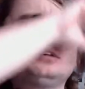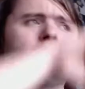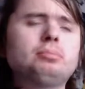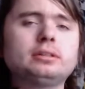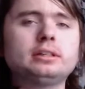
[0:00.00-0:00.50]

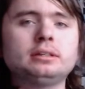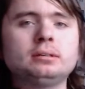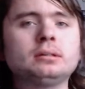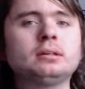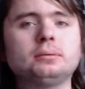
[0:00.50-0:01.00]
But
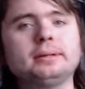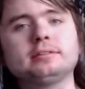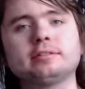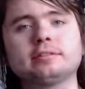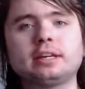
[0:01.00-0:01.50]
then
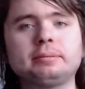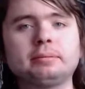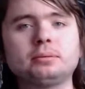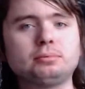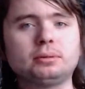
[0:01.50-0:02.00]
Oasis came out
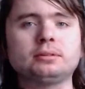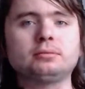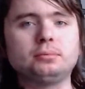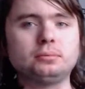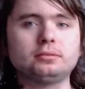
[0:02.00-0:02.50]
with
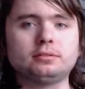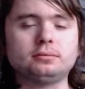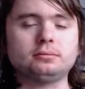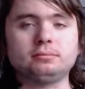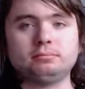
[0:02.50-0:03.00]
Wonderwall, so...